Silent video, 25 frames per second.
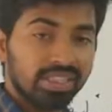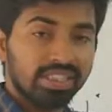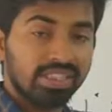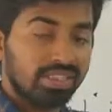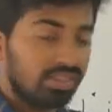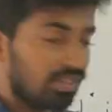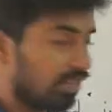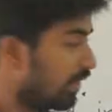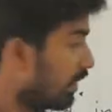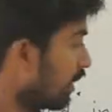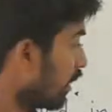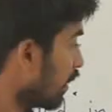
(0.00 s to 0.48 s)
This
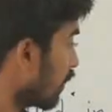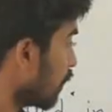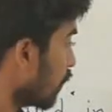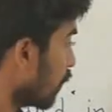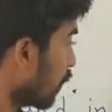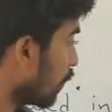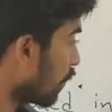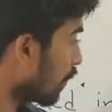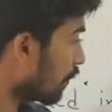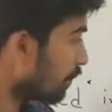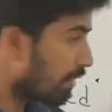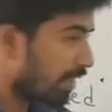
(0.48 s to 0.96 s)
is the
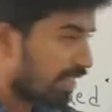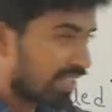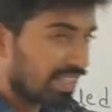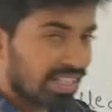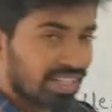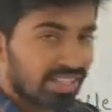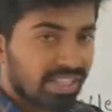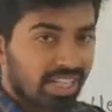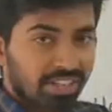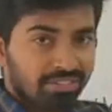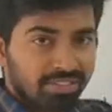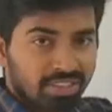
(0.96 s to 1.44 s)
road which
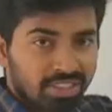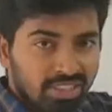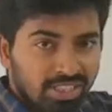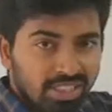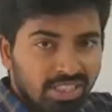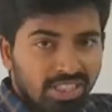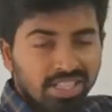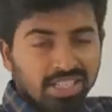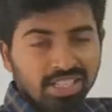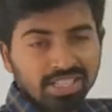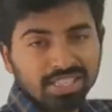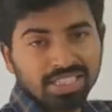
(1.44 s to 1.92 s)
is having
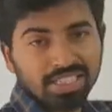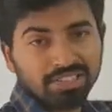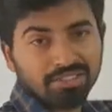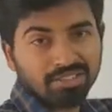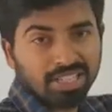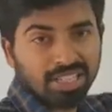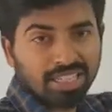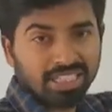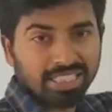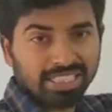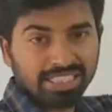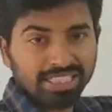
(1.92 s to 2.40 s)

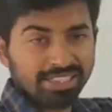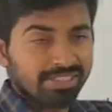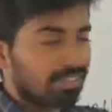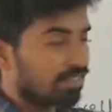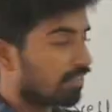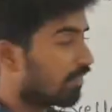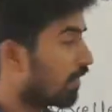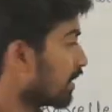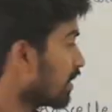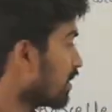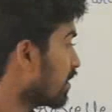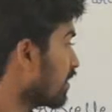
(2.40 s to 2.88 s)
several curves.
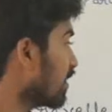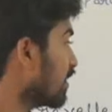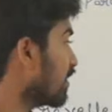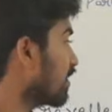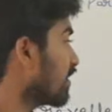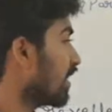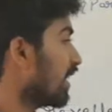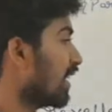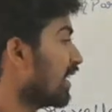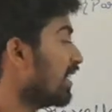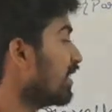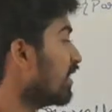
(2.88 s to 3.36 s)
What is its
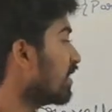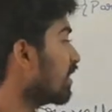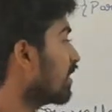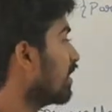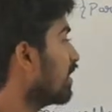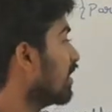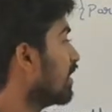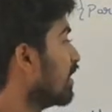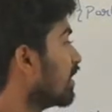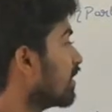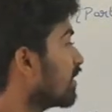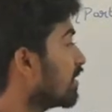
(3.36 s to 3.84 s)
length?
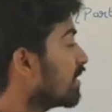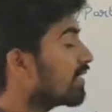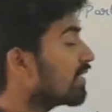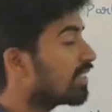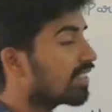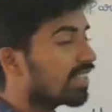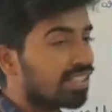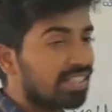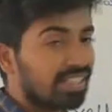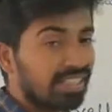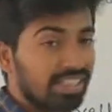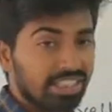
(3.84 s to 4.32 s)

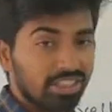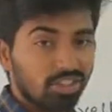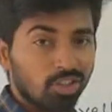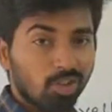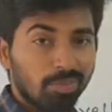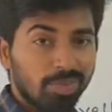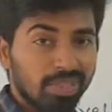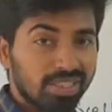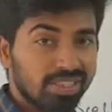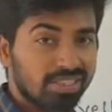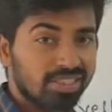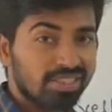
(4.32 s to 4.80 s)
600
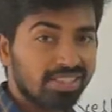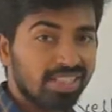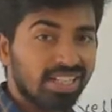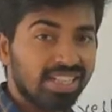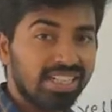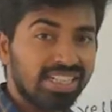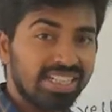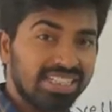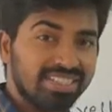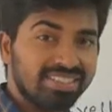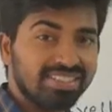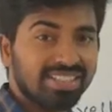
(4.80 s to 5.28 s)
kilometers is
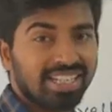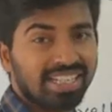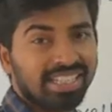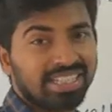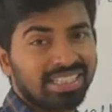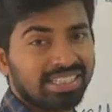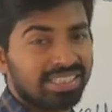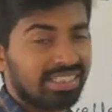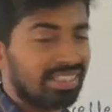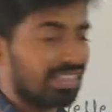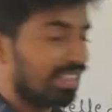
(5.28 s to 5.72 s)
its length.